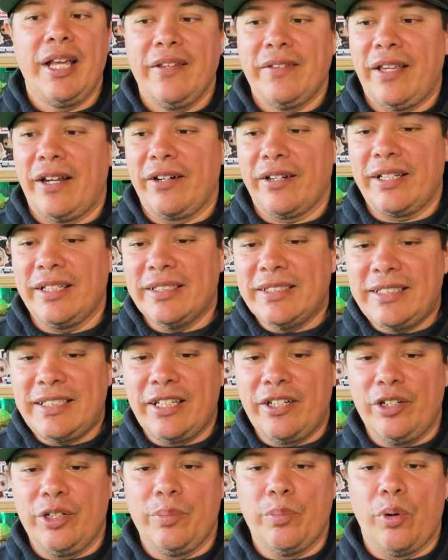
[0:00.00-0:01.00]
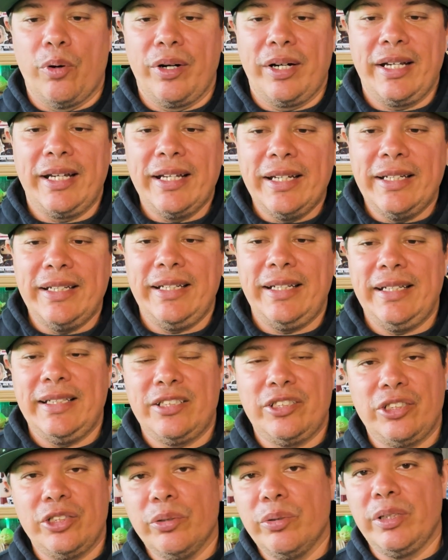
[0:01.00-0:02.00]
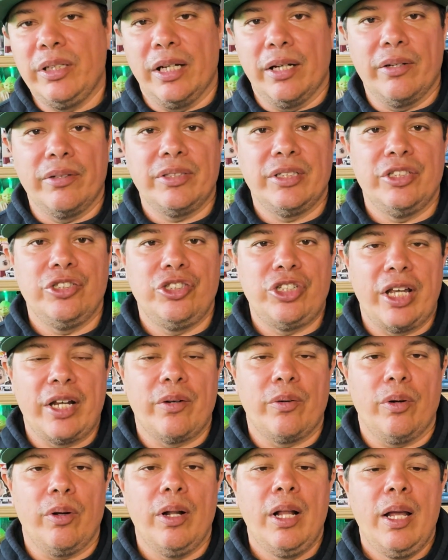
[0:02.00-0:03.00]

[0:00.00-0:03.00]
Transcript: that are considered more indie studios in general.